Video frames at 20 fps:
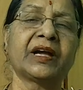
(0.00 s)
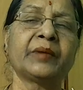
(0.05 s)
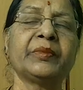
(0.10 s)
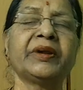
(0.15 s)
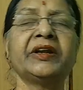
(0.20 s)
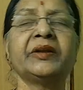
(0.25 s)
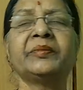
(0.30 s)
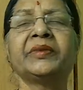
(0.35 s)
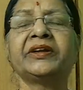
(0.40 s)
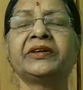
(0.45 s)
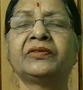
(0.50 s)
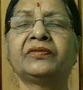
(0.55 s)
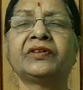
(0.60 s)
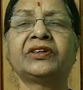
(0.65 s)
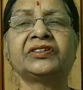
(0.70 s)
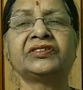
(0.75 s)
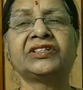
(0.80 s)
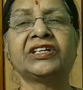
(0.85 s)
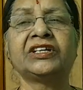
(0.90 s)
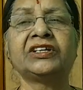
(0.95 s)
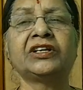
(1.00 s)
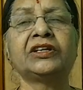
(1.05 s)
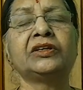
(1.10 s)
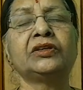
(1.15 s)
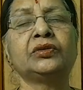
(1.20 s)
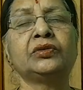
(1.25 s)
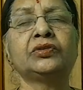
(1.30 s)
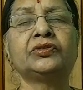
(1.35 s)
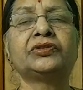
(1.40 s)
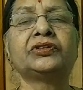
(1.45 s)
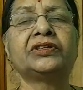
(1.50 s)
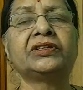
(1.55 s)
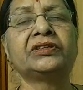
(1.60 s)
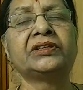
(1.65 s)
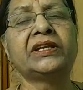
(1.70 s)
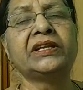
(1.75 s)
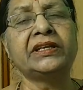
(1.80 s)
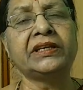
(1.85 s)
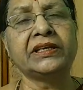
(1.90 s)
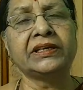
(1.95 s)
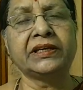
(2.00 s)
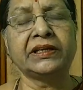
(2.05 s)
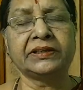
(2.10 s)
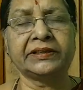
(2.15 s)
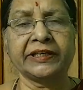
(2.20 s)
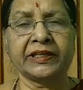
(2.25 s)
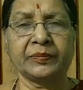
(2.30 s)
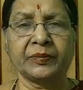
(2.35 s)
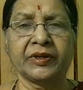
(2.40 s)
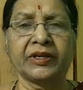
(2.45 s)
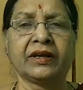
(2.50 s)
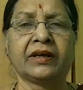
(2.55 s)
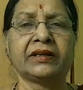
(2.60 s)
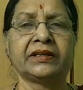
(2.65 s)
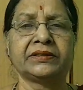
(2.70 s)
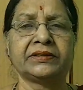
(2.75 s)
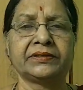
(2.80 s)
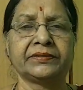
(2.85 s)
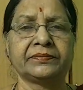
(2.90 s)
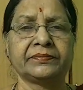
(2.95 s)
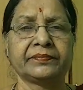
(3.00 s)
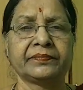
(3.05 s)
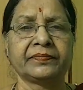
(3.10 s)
Amendment word generally used in the legal terminology.